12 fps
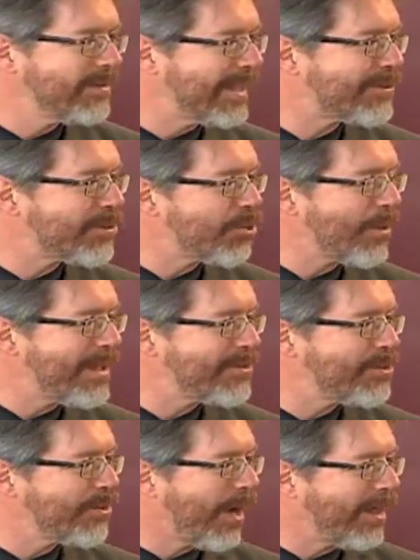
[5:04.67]
it's great
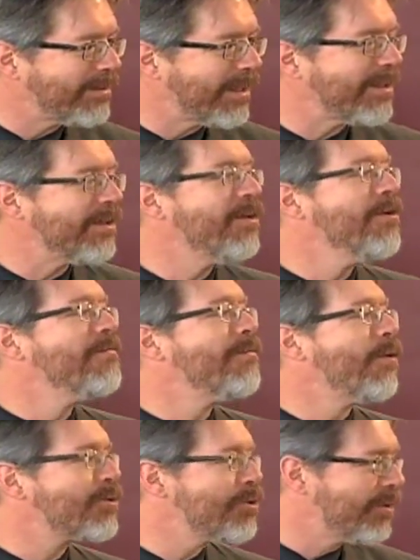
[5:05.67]
to highlight
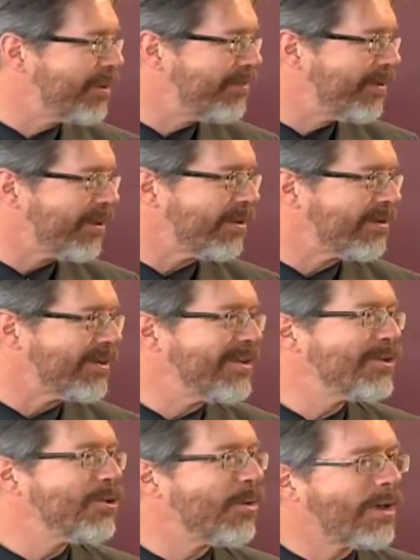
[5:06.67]
folks who live here
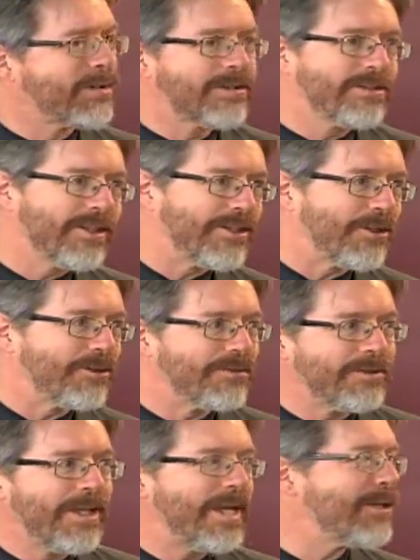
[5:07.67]
who aren't,
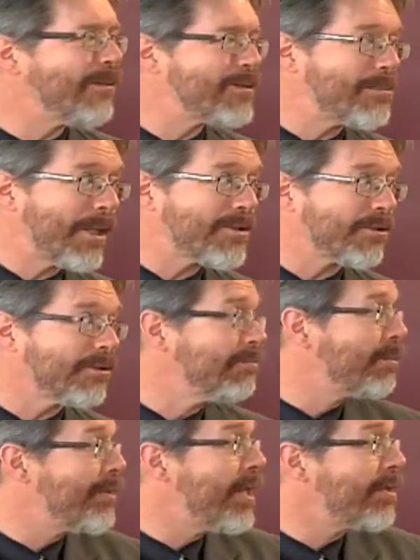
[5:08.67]
anyone special,
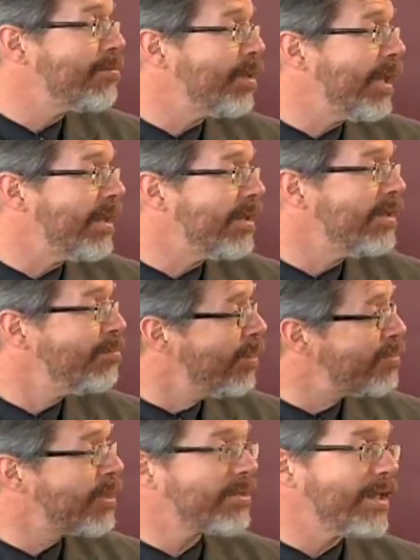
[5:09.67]
but they can play
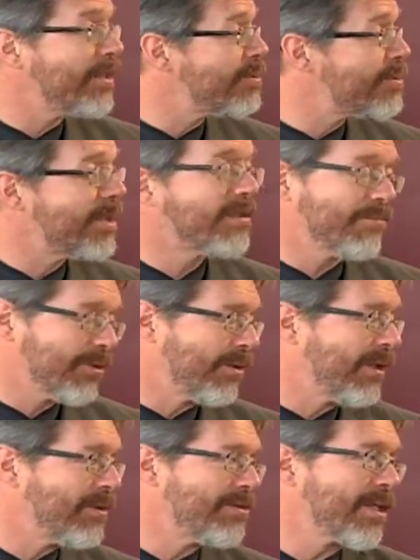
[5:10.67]
music, they can sing, so
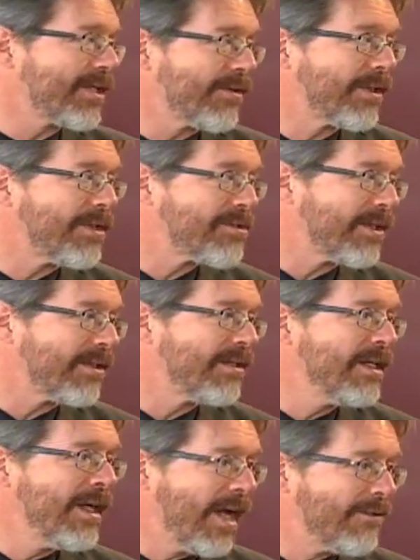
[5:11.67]
that's kind of a nice to have